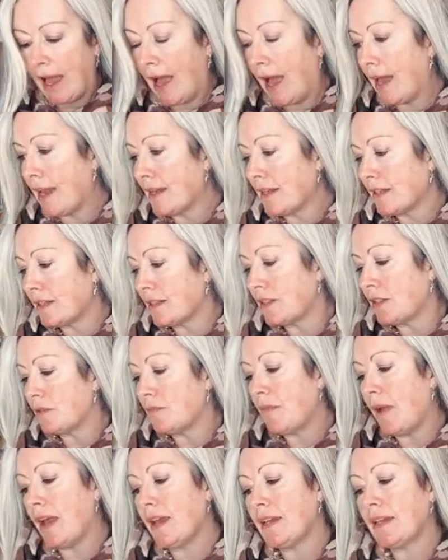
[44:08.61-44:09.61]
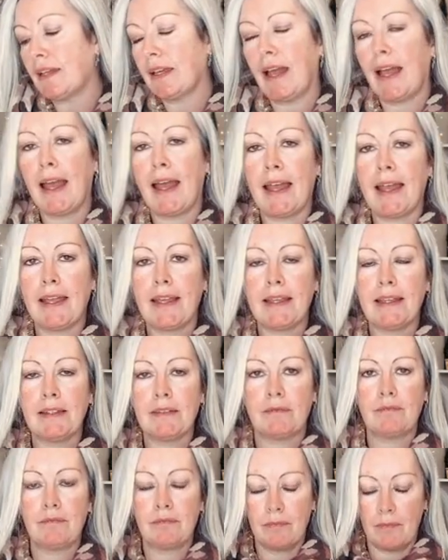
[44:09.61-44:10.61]
And to make a
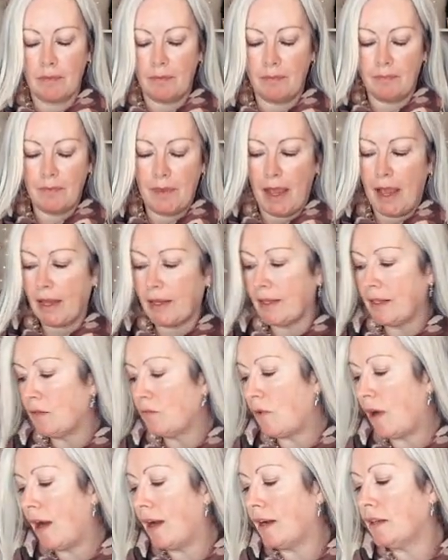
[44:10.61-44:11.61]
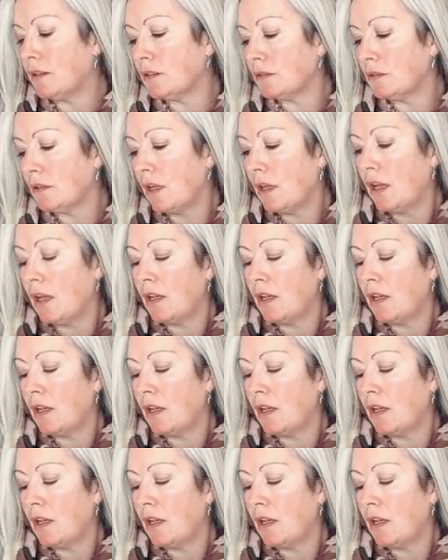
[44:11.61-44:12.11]
hanging rail,